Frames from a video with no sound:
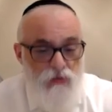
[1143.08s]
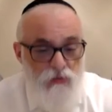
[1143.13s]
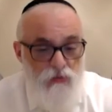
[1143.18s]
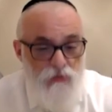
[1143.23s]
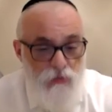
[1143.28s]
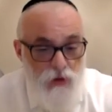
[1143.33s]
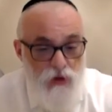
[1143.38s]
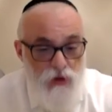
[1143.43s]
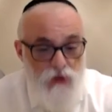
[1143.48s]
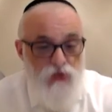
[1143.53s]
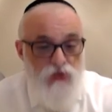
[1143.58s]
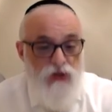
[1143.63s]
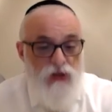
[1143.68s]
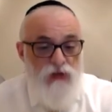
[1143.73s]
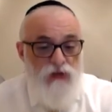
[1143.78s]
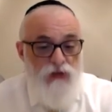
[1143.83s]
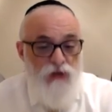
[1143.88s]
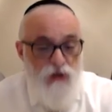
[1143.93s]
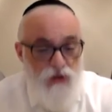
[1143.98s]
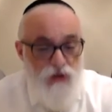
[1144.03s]
Borur
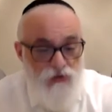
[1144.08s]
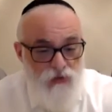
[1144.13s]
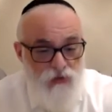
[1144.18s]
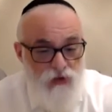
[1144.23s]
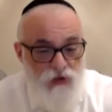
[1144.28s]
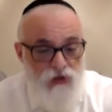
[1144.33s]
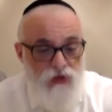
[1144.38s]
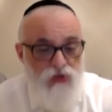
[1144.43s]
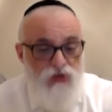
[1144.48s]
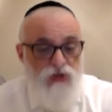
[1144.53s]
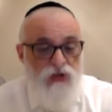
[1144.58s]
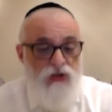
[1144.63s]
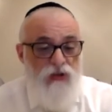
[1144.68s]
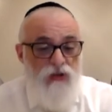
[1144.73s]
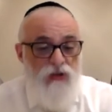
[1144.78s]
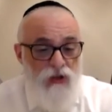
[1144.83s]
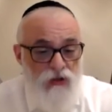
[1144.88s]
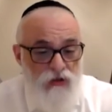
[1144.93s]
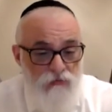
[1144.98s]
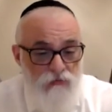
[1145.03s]
Adovo, Shle
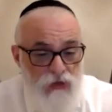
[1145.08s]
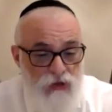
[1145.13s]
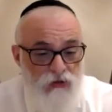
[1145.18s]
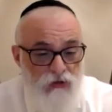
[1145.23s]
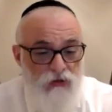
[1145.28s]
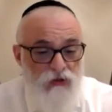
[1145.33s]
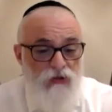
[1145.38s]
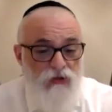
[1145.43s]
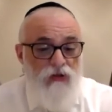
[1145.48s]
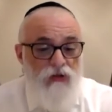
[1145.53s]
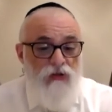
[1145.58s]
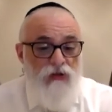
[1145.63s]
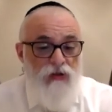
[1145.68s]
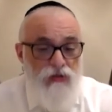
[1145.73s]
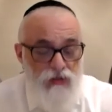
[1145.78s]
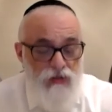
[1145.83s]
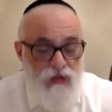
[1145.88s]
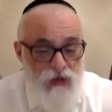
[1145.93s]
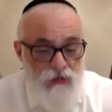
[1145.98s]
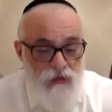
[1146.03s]
Yidach HaMen and Yidach,
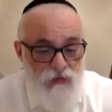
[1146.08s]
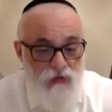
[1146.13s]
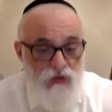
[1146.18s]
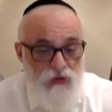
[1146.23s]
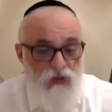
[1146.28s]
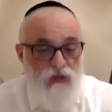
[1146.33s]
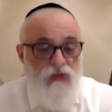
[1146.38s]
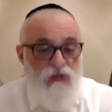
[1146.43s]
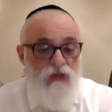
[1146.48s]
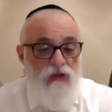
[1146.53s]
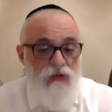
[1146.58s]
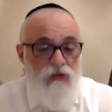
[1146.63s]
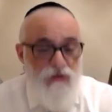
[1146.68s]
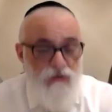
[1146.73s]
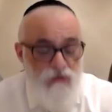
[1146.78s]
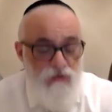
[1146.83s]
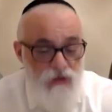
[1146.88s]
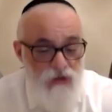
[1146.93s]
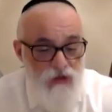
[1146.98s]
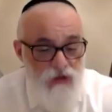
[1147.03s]
it's absolutely
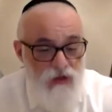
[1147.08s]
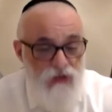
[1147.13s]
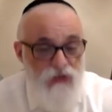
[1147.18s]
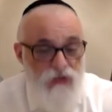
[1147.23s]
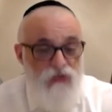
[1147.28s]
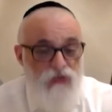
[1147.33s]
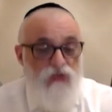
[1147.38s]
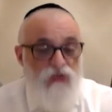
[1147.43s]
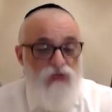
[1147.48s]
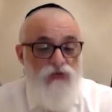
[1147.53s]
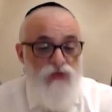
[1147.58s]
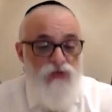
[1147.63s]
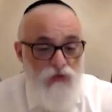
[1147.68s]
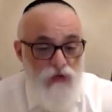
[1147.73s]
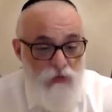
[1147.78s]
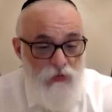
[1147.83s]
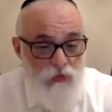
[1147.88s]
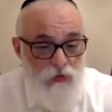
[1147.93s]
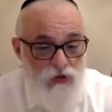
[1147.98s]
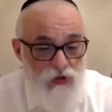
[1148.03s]
clear that no Jew
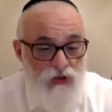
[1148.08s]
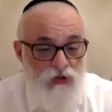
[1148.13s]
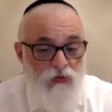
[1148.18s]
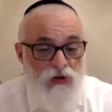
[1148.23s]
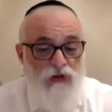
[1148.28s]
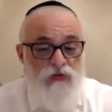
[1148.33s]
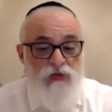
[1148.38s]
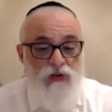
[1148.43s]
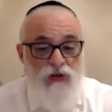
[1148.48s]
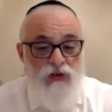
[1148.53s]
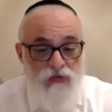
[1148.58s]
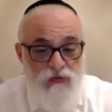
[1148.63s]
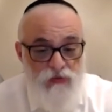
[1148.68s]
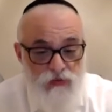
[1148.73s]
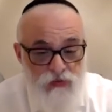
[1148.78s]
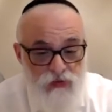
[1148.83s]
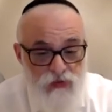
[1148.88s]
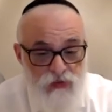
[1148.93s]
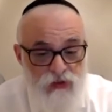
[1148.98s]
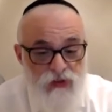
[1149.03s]
is pushed away forever.
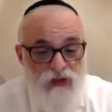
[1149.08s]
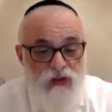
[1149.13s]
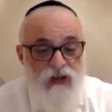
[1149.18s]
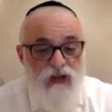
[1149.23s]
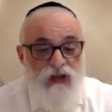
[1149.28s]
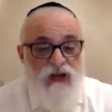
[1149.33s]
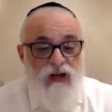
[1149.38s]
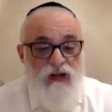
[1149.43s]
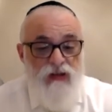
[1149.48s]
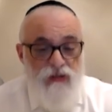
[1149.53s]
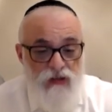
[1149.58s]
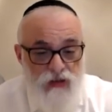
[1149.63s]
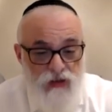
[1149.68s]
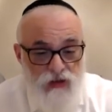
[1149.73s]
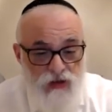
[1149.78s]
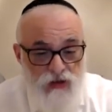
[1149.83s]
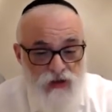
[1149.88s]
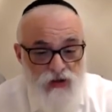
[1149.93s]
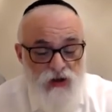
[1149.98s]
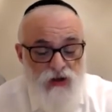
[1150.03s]

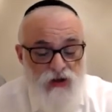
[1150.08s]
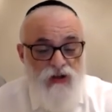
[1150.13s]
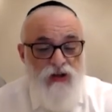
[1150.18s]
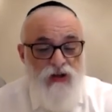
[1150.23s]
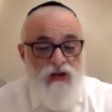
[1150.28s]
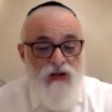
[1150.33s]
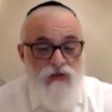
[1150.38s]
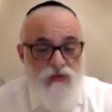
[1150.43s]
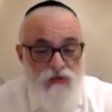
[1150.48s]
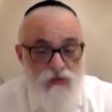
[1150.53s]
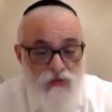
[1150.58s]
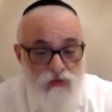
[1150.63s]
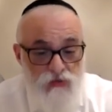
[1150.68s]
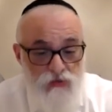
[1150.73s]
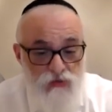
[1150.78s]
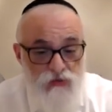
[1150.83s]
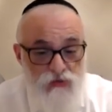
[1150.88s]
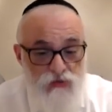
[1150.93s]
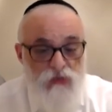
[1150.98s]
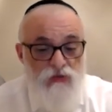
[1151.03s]
Eliyah
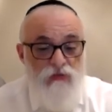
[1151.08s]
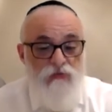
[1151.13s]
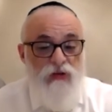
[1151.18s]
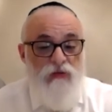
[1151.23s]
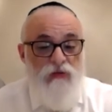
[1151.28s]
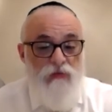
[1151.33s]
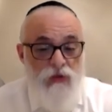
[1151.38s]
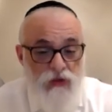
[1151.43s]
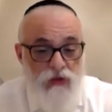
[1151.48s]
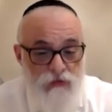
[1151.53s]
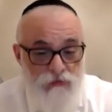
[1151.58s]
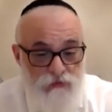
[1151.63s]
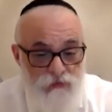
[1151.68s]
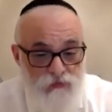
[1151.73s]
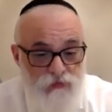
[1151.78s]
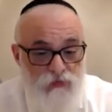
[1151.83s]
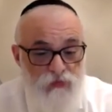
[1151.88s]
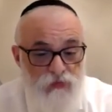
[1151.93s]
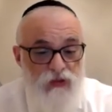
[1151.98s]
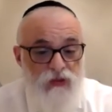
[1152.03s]
Zechreihu, he'll remember him.
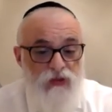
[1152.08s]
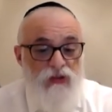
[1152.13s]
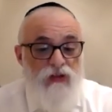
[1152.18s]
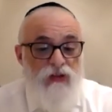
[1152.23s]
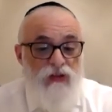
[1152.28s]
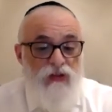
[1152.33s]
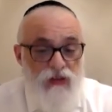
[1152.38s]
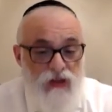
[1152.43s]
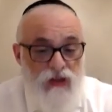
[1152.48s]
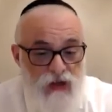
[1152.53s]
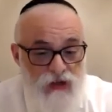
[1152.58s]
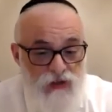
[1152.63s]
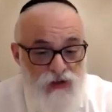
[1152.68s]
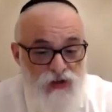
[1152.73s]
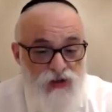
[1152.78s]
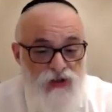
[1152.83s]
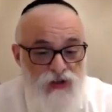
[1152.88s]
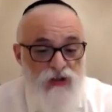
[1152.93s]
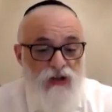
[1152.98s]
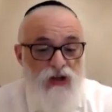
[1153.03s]
Ad
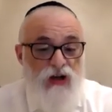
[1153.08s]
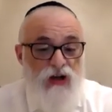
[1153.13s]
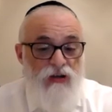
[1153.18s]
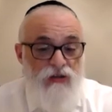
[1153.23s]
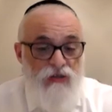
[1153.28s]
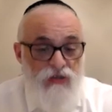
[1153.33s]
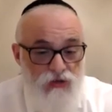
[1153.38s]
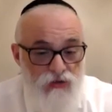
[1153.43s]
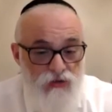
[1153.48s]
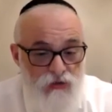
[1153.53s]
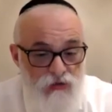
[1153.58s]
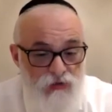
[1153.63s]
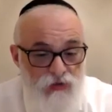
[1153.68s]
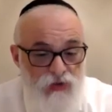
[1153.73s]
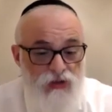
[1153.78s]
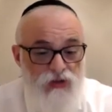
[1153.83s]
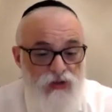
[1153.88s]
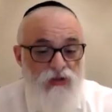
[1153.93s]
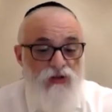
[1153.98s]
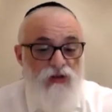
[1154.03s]
Sheyachzeru
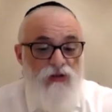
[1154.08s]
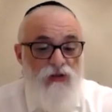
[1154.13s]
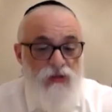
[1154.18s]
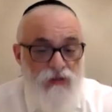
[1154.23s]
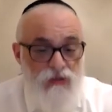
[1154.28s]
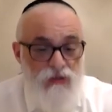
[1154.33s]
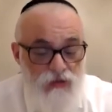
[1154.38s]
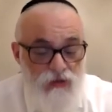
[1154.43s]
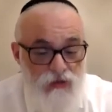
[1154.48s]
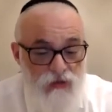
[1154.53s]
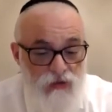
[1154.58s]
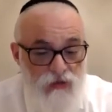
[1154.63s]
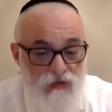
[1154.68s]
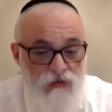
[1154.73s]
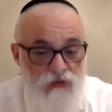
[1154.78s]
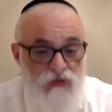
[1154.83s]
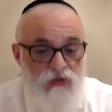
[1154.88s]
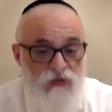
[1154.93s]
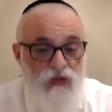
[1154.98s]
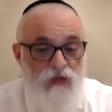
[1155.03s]
L'Yisro,
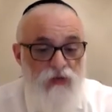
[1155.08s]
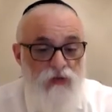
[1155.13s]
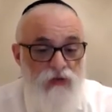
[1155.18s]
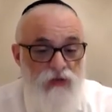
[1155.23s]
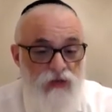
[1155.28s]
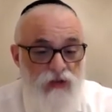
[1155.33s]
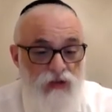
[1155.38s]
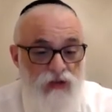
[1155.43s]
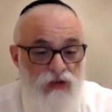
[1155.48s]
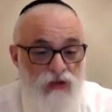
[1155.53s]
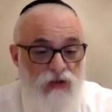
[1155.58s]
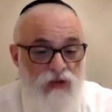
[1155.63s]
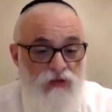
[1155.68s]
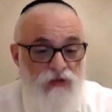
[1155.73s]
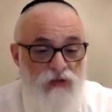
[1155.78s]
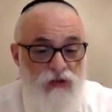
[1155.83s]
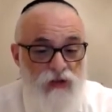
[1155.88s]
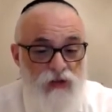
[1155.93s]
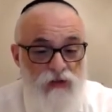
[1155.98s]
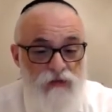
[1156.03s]
until they will see each other
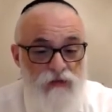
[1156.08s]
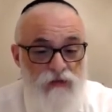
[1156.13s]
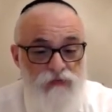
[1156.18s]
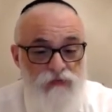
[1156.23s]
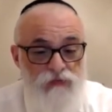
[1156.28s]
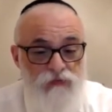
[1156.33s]
again.